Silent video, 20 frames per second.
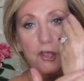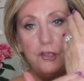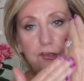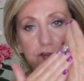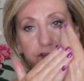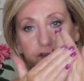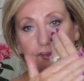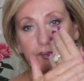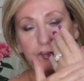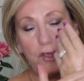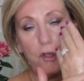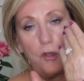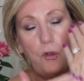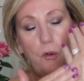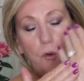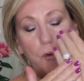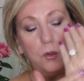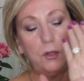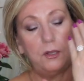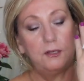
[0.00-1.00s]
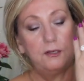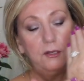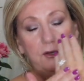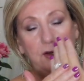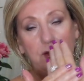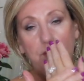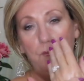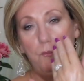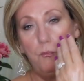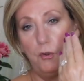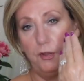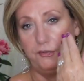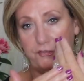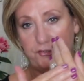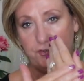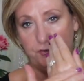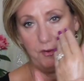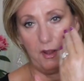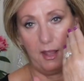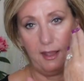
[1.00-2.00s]
so
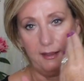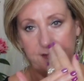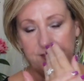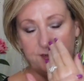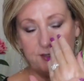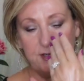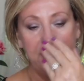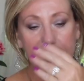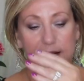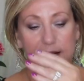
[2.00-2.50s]
moisturized.